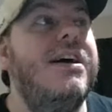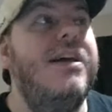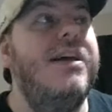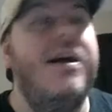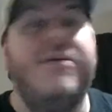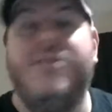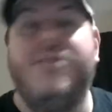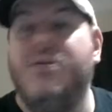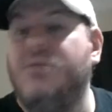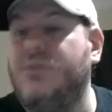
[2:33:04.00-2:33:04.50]

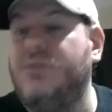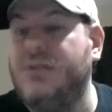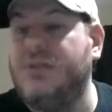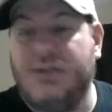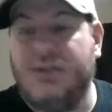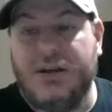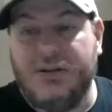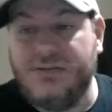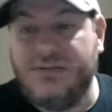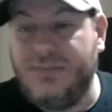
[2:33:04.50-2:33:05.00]
Everyone
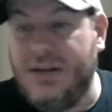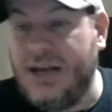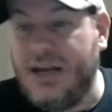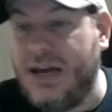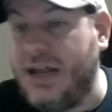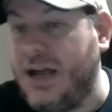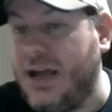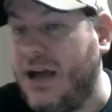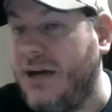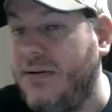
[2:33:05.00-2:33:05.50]
tells me
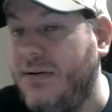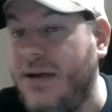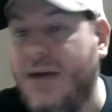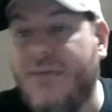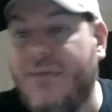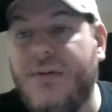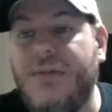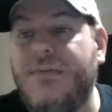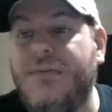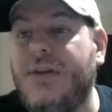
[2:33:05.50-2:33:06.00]
that.
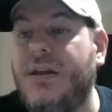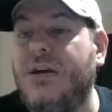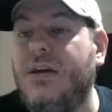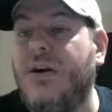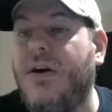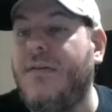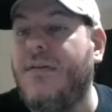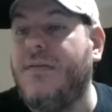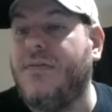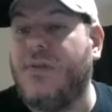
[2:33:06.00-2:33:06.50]
Every
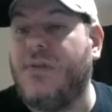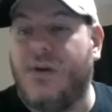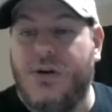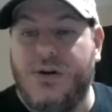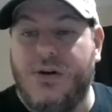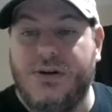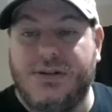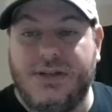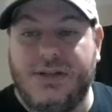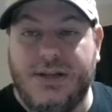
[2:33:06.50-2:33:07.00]
video I've ever
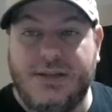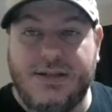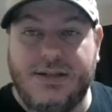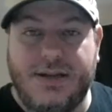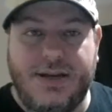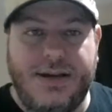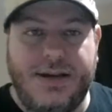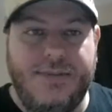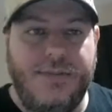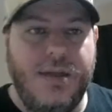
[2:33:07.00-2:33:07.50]
heard says
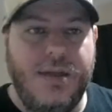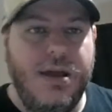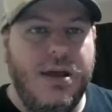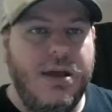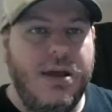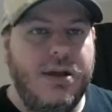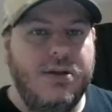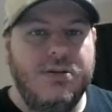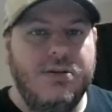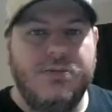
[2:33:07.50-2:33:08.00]
that.
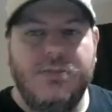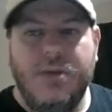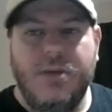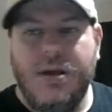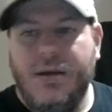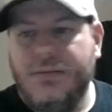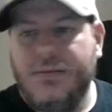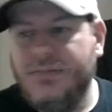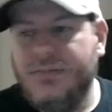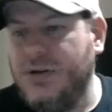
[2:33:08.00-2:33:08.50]

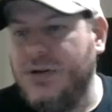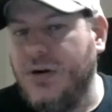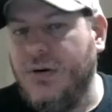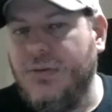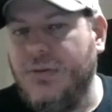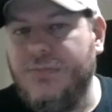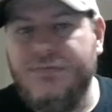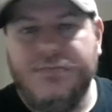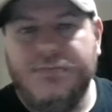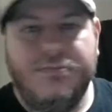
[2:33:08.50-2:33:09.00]

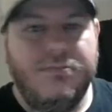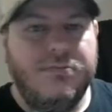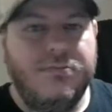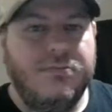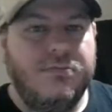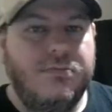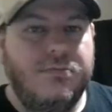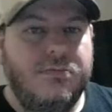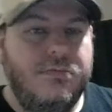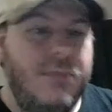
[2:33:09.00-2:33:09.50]
So
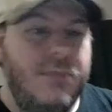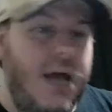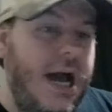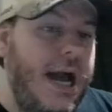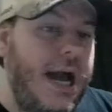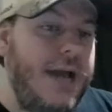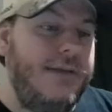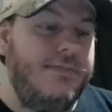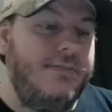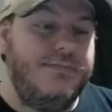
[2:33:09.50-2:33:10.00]

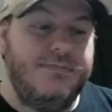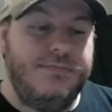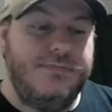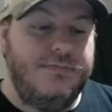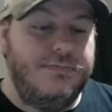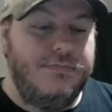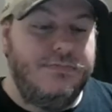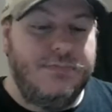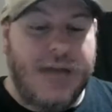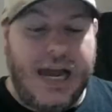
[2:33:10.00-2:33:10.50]
I
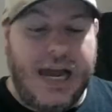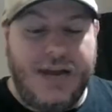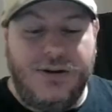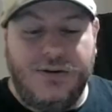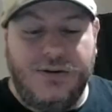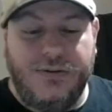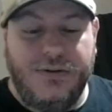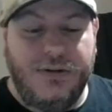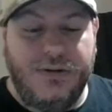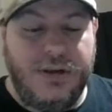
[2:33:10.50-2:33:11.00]

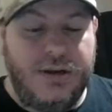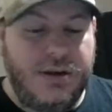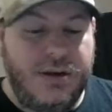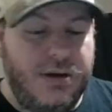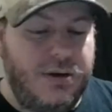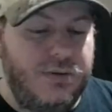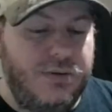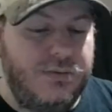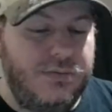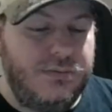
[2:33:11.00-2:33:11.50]
don't really
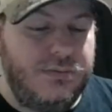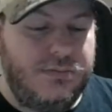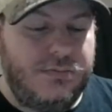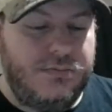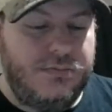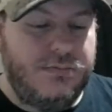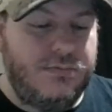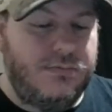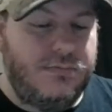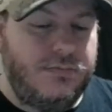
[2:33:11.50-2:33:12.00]
know.
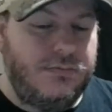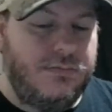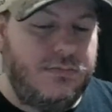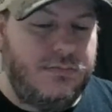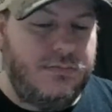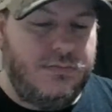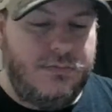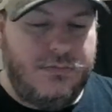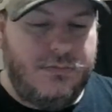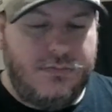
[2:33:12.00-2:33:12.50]

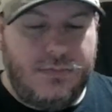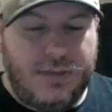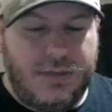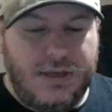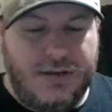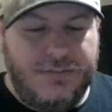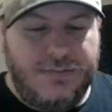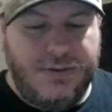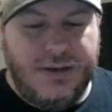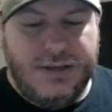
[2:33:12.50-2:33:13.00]

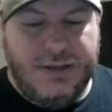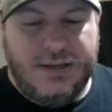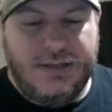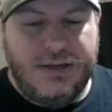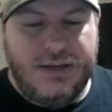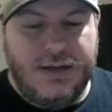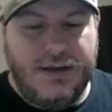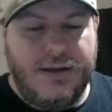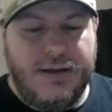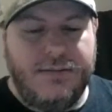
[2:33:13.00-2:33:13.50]
But
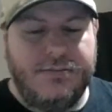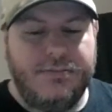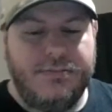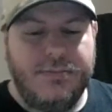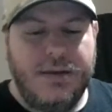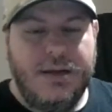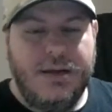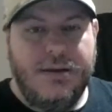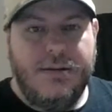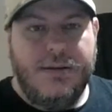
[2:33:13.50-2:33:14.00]

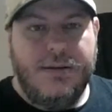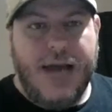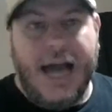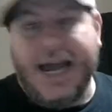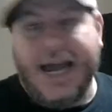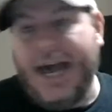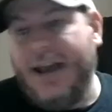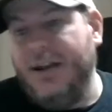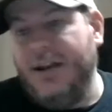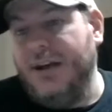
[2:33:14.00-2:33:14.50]
I
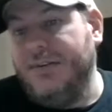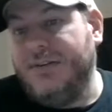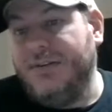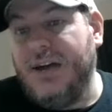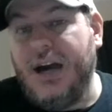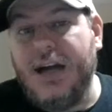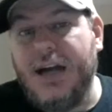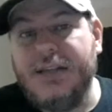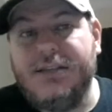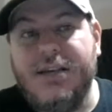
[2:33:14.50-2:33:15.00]
got enough
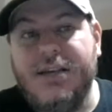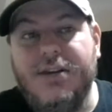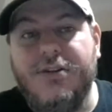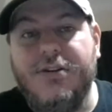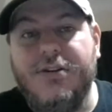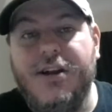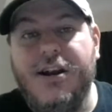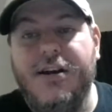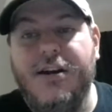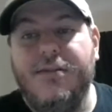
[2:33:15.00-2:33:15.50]
content
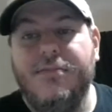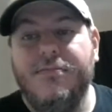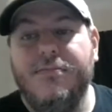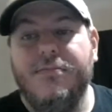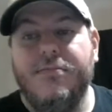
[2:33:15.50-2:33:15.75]
on there.